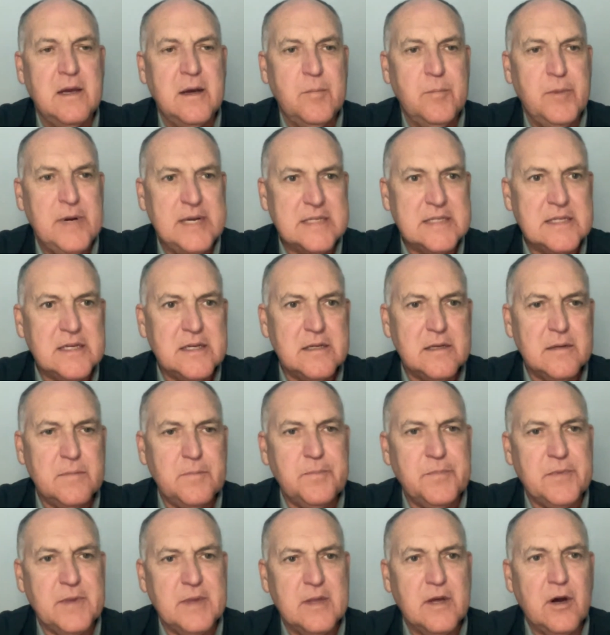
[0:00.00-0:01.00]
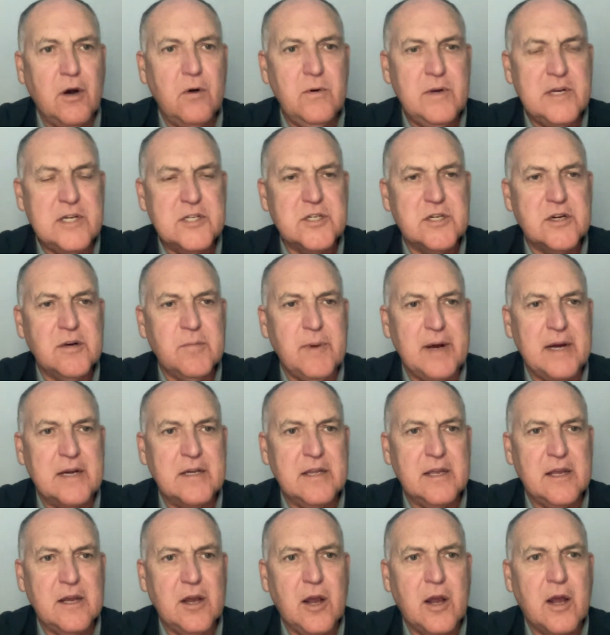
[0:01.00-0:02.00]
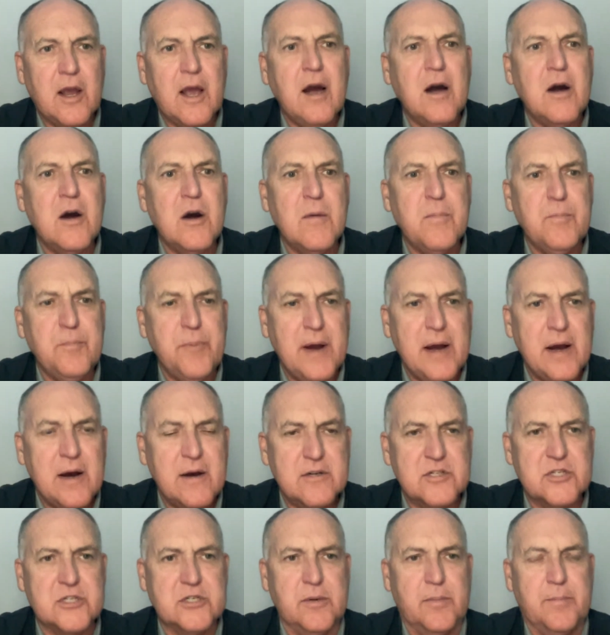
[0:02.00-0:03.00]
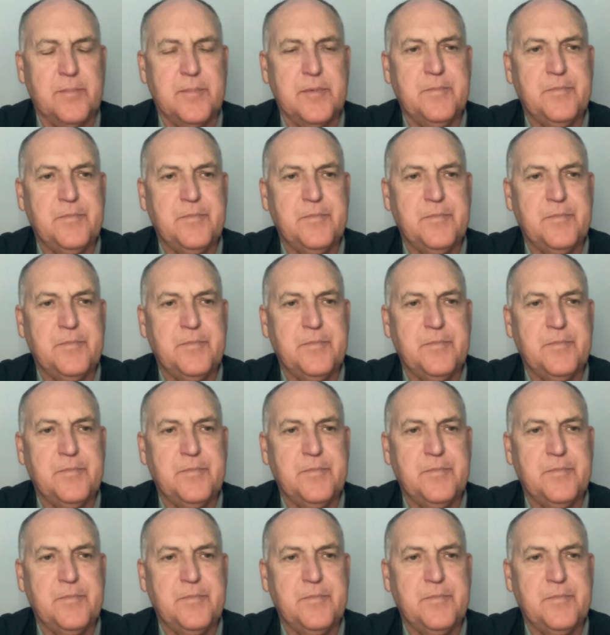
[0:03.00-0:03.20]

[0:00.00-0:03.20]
President, the whole issue about Car Powership,